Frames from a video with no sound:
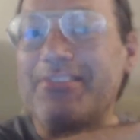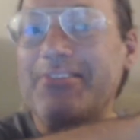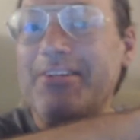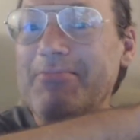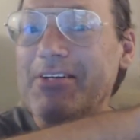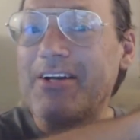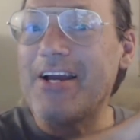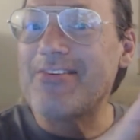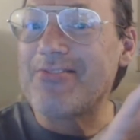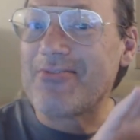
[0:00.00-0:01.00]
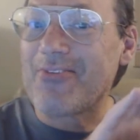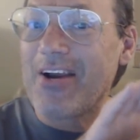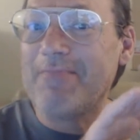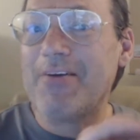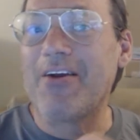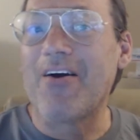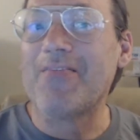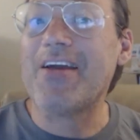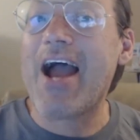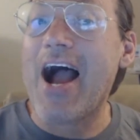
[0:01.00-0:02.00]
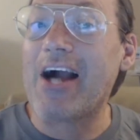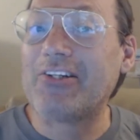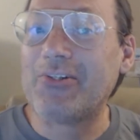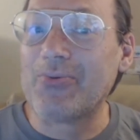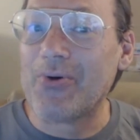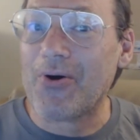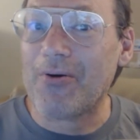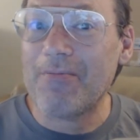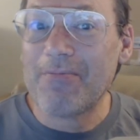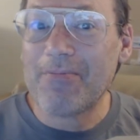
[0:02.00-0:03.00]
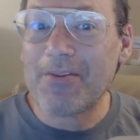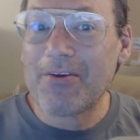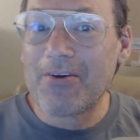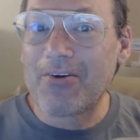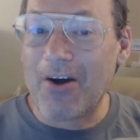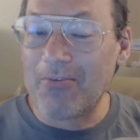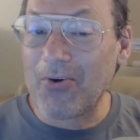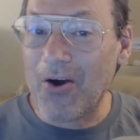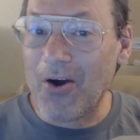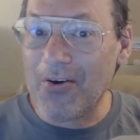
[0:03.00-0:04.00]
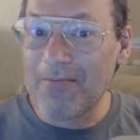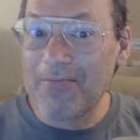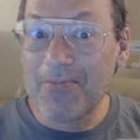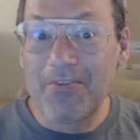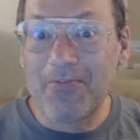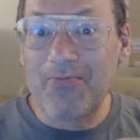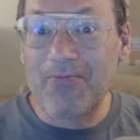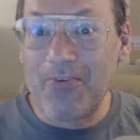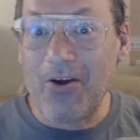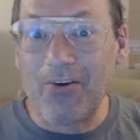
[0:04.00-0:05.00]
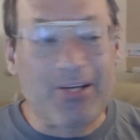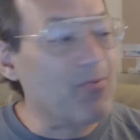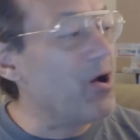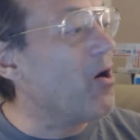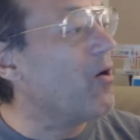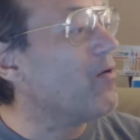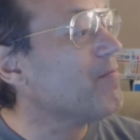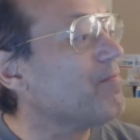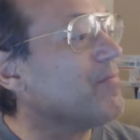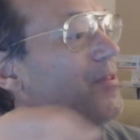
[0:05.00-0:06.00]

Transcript: It simulates the draping on the actual cover art fairly well.